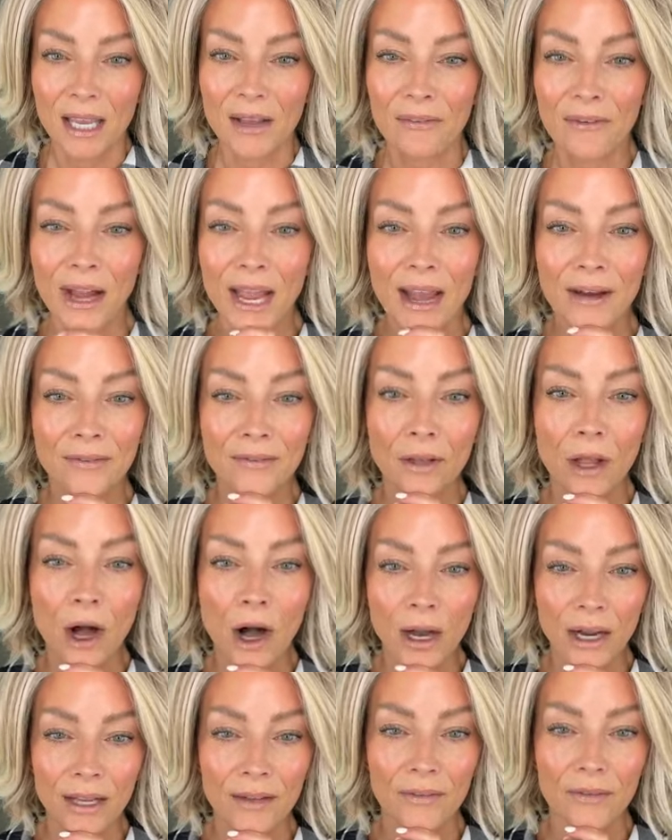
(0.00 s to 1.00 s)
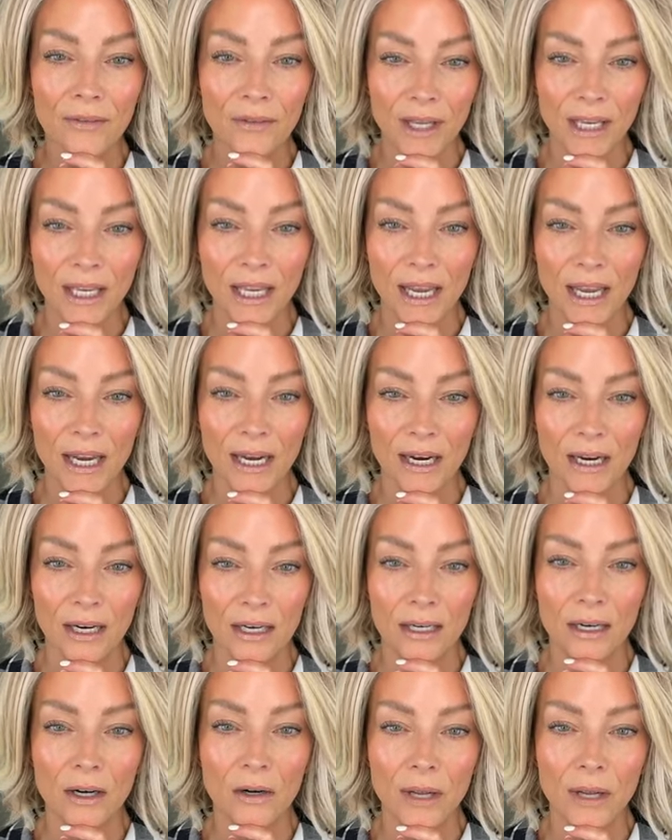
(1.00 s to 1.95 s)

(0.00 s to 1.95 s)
If I have long and thick hair,